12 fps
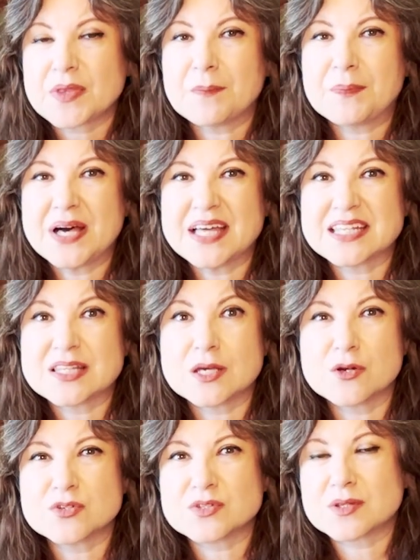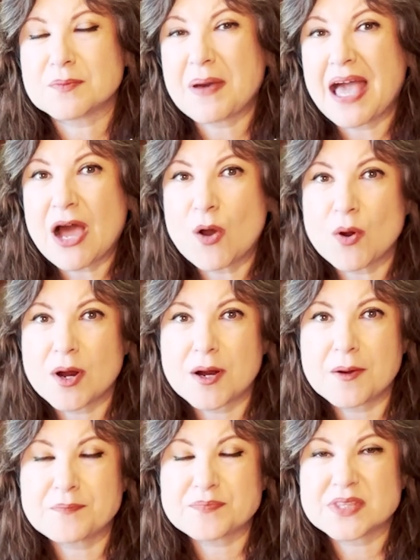But there's the
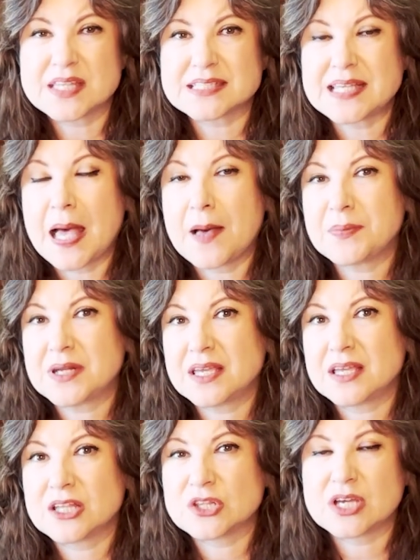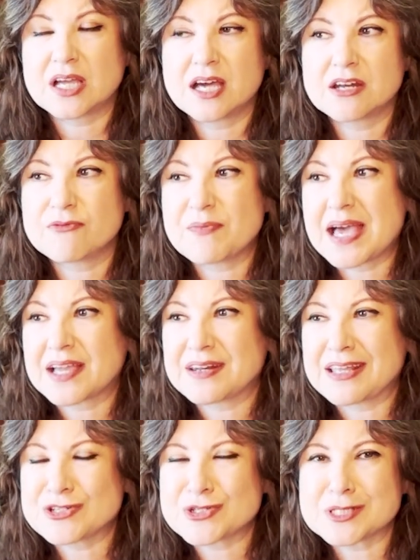power that's happening and the kind of
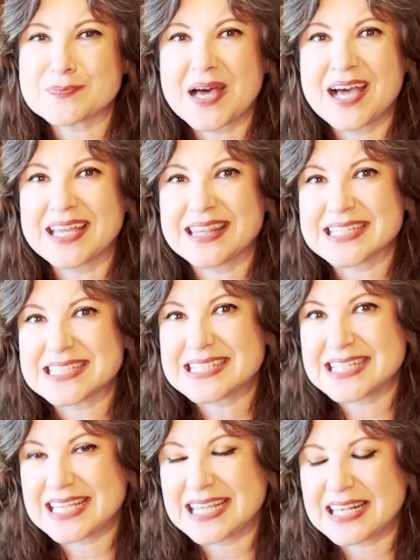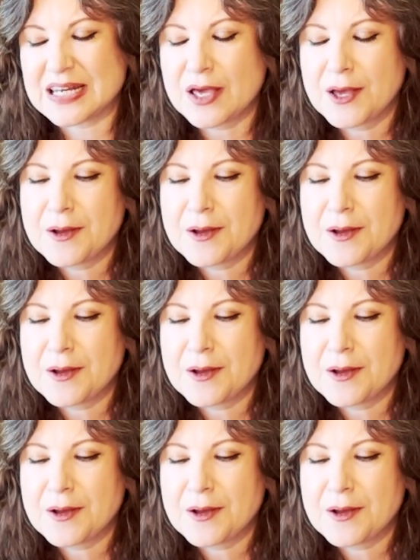machinations behind the scene